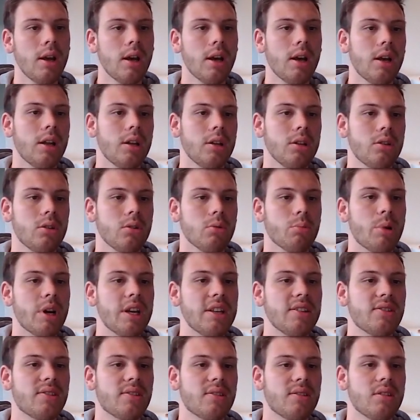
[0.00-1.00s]
and you
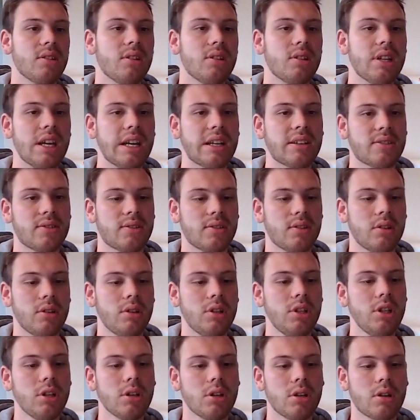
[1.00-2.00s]
paste the text
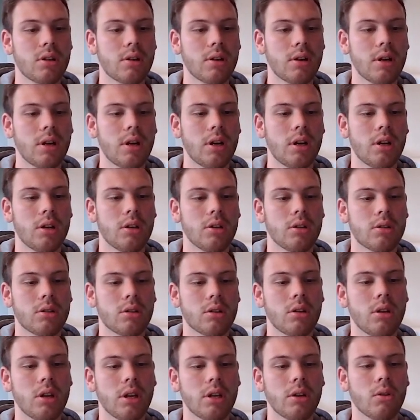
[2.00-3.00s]
in here and
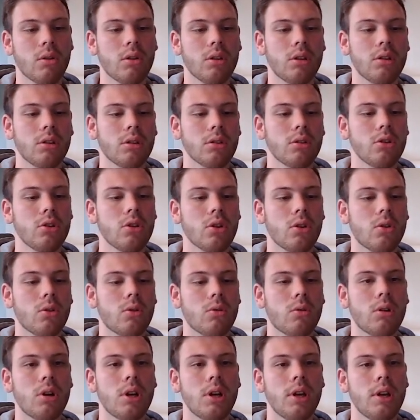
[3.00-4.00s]
click on
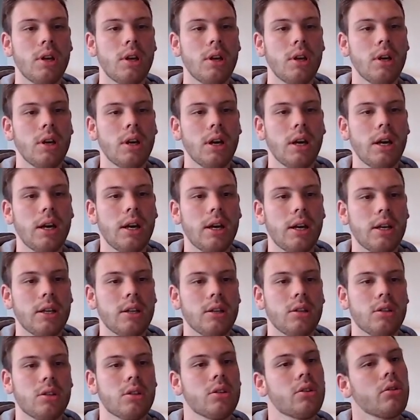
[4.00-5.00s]
go
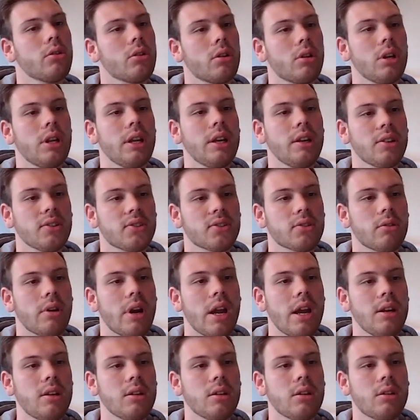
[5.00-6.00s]
and your link is
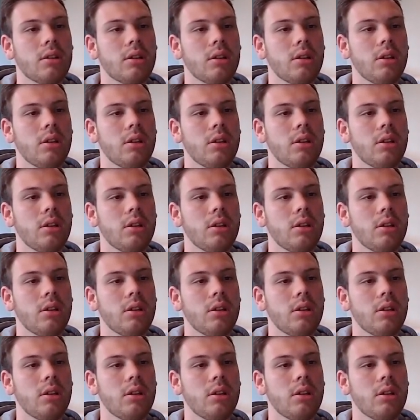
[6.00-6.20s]
created.